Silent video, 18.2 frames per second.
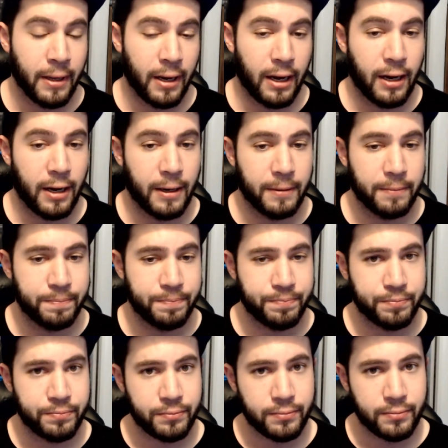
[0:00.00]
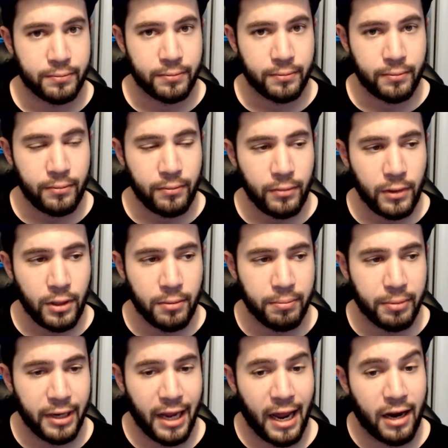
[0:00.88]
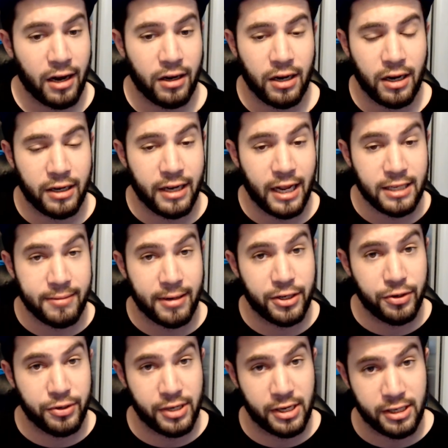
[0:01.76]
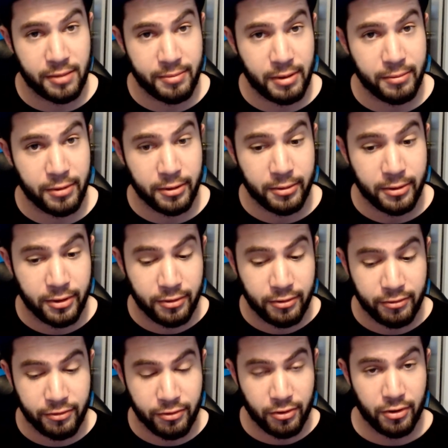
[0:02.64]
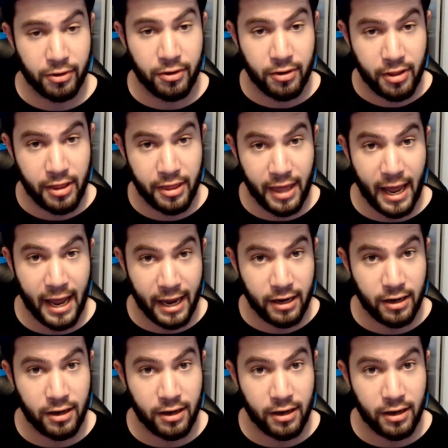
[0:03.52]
But yeah, that's my 2 cents on Mint Mobile for that.